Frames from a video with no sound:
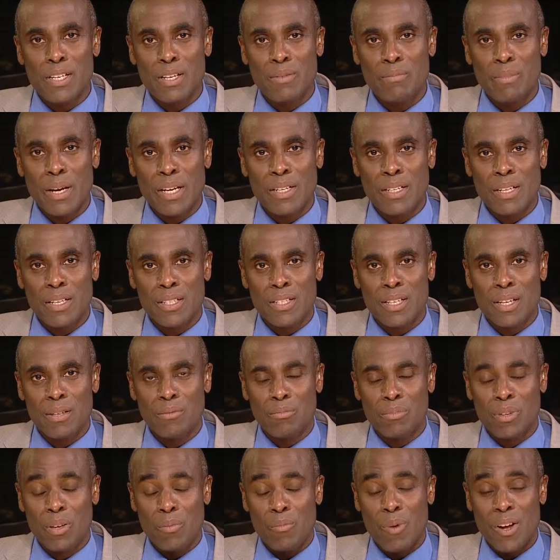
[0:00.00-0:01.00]
meetings
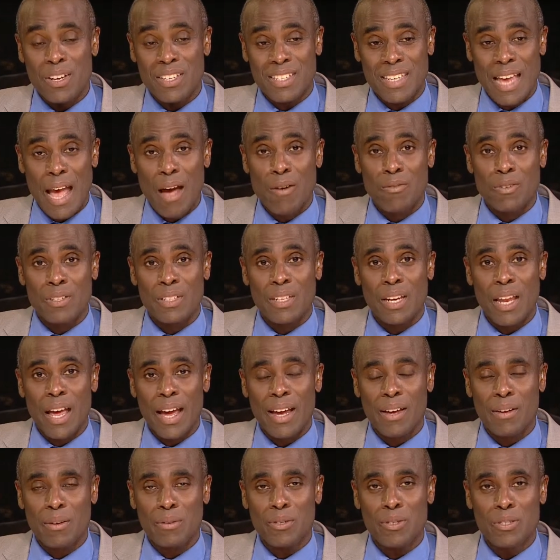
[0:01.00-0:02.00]
than what sounds
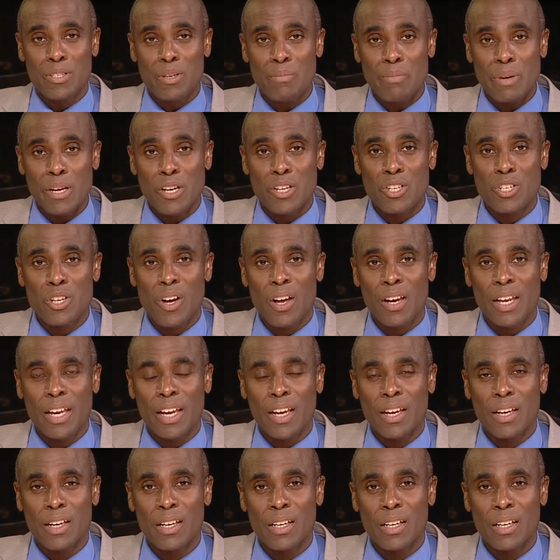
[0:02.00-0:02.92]
like just a big jolly?